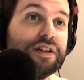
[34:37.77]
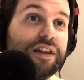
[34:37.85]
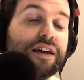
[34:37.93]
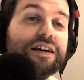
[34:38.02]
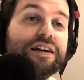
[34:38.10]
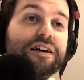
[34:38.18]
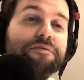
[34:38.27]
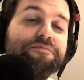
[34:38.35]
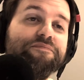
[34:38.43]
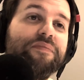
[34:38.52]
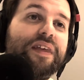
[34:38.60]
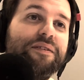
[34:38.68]
Like,
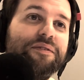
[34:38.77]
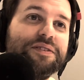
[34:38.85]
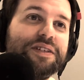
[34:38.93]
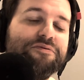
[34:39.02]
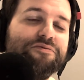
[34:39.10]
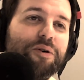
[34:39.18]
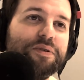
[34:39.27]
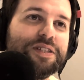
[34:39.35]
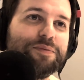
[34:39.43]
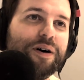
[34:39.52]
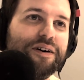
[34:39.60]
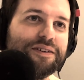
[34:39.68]
what was it, Robin
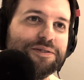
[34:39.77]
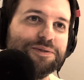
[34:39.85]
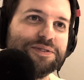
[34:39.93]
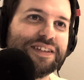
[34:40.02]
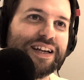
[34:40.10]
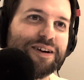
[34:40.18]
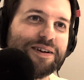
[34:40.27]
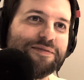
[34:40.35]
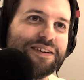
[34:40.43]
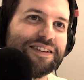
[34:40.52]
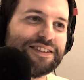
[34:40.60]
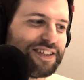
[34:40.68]
Sparkles in How I Met Your
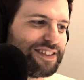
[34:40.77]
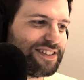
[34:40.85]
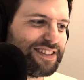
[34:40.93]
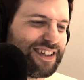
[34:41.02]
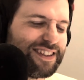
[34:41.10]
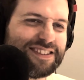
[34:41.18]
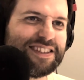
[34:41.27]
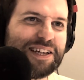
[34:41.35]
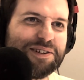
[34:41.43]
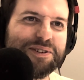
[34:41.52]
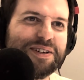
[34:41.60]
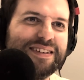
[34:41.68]
Mother? She had this like
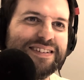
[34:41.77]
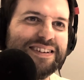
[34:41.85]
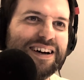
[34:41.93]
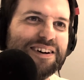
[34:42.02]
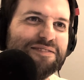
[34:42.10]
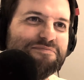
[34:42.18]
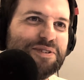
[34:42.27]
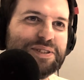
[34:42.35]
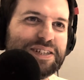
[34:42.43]
secret music